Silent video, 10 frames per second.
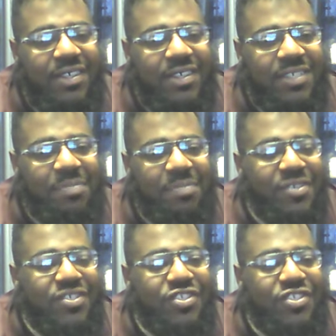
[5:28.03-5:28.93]

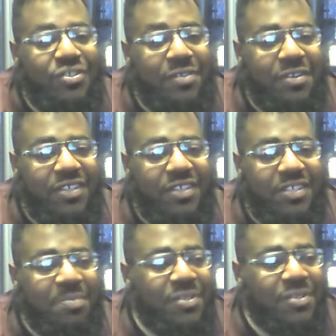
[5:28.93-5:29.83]
Experiences you're learning.
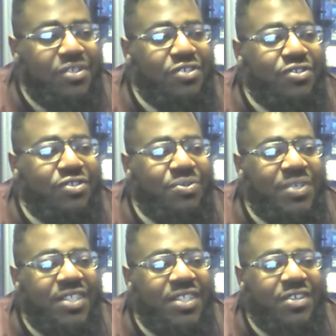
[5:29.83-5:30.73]
Experiences your
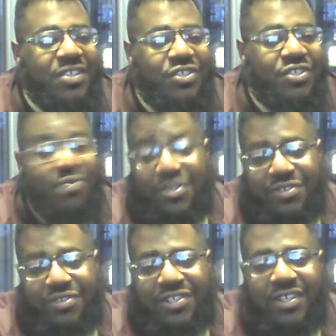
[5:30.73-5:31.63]
twin learning.
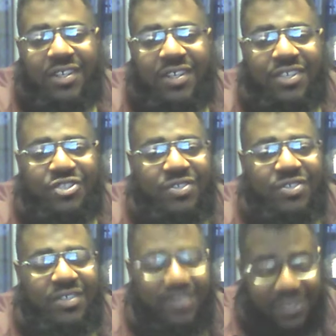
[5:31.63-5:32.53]
Triggers.
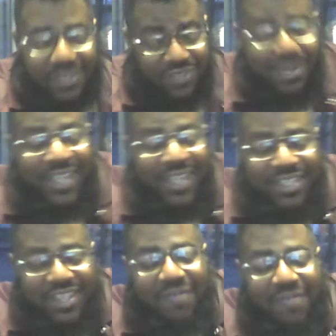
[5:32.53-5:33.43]
But your is
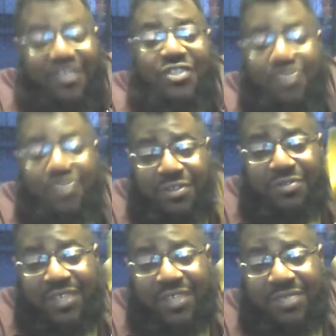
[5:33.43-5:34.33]
definitely going to trigger you.
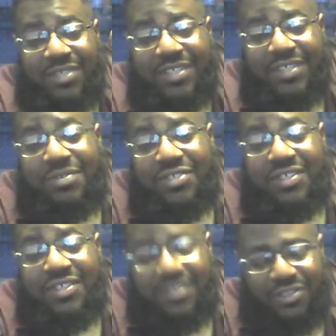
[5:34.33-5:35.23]
That's what this energy
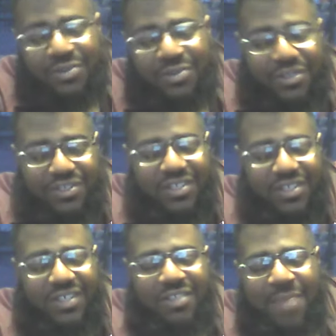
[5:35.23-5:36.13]
is. Trigger.
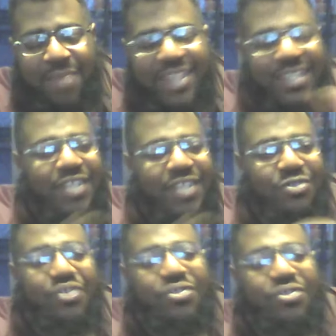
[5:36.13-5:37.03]
Master got to
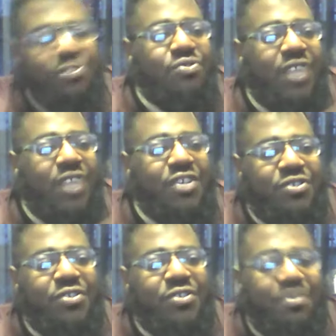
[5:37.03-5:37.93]
trigger you. You got to
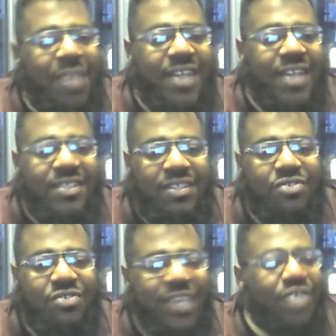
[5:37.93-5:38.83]
trigger your masculine.
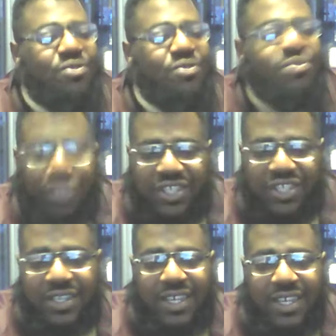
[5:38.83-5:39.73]
You got to go through shit
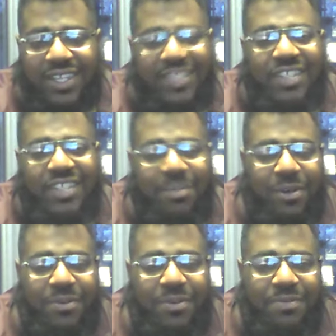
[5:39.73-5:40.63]
in this demo.
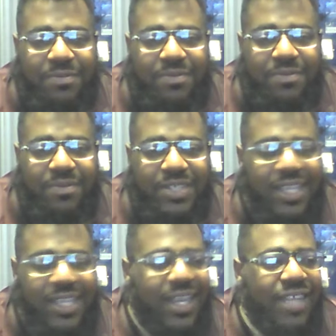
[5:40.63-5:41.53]
It's
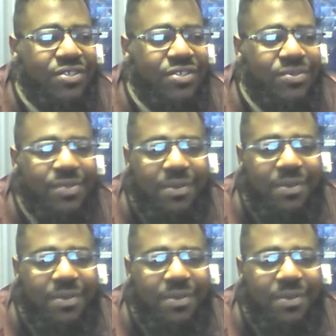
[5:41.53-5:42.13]
like high school.